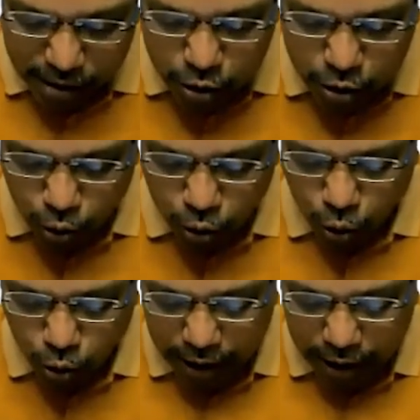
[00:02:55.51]
So
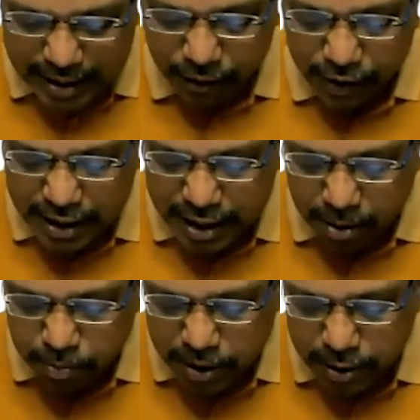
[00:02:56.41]
total 7
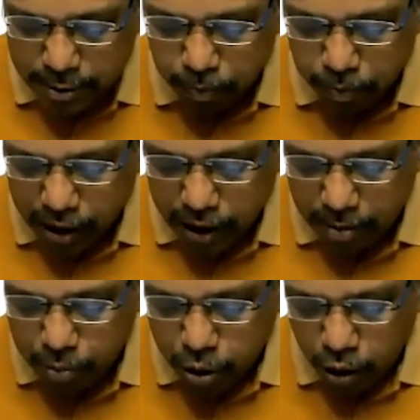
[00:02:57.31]
steps.
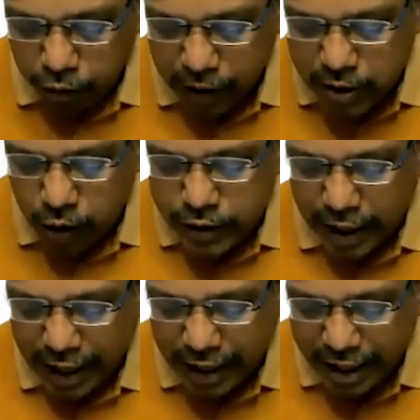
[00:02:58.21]
Number of ways of
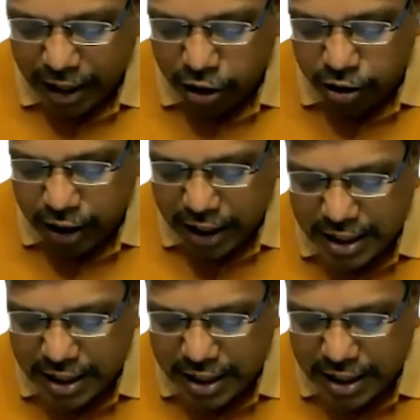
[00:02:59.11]
selecting 3